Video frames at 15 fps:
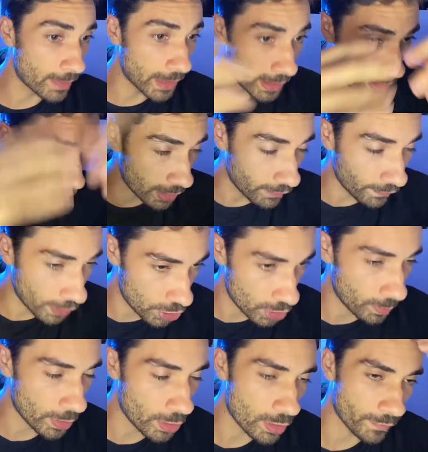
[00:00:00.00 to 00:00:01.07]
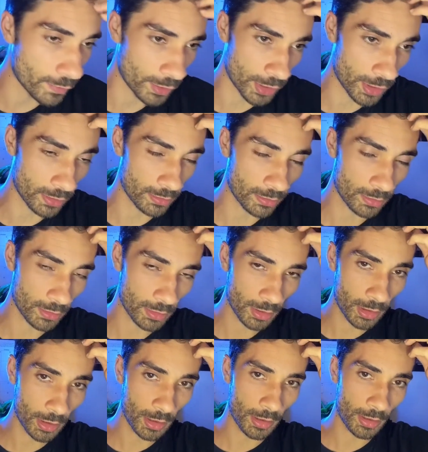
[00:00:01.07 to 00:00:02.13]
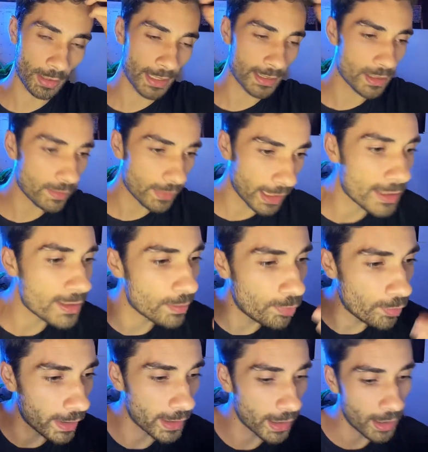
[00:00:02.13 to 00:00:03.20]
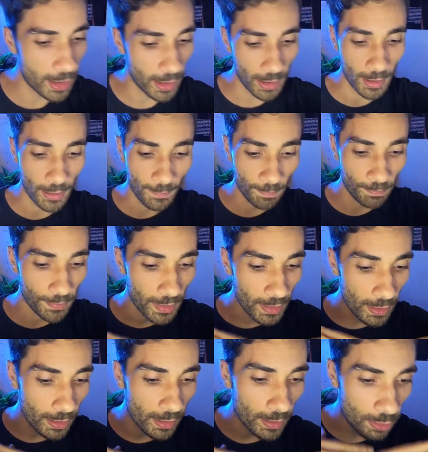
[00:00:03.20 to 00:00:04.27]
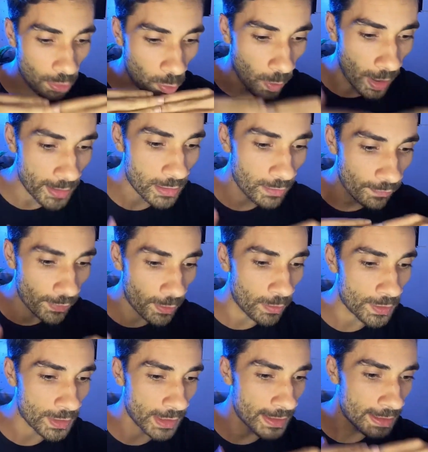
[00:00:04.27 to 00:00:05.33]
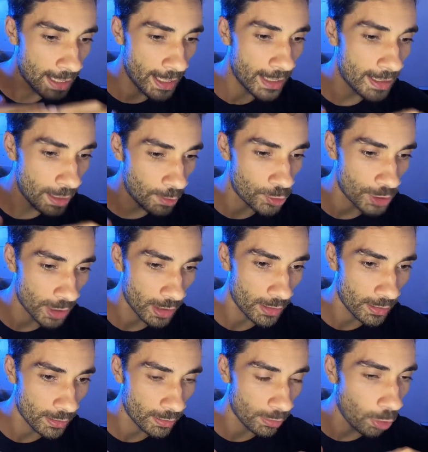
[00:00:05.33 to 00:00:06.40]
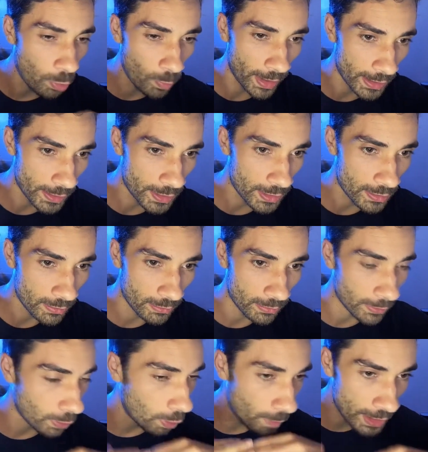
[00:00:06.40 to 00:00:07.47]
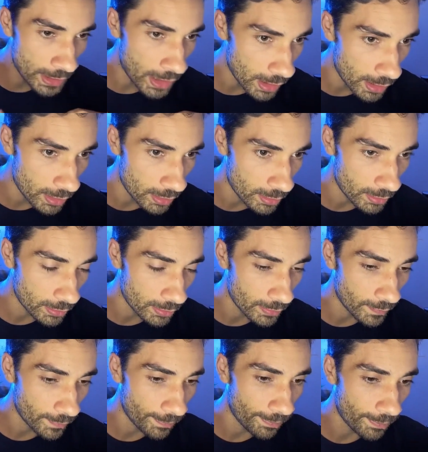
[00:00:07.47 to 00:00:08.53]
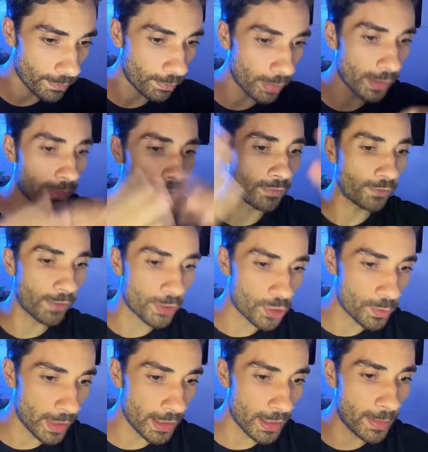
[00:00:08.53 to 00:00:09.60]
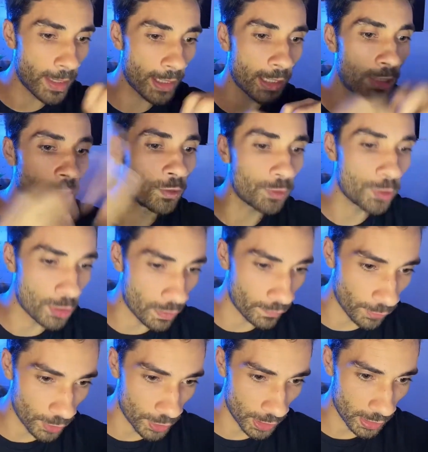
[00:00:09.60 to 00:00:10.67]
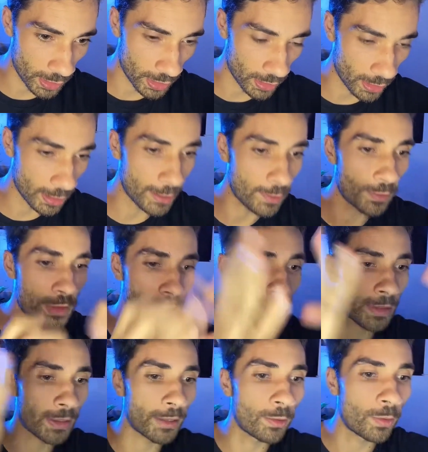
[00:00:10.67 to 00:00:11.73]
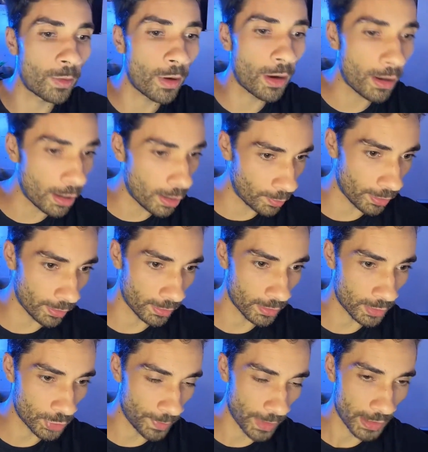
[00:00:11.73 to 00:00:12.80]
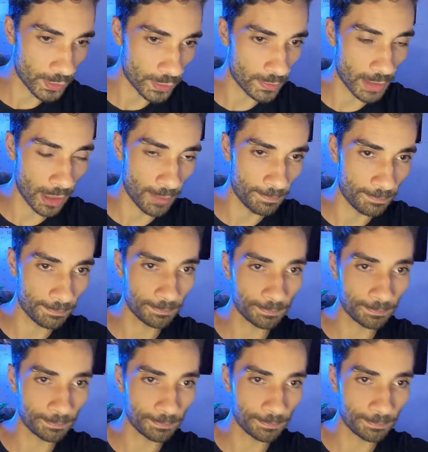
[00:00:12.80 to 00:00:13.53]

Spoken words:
It means an inflationary universe. That's the point. Quantum fields contain energy, always. They always did. But they fluctuate and they can yield universes, yield something like our space-time.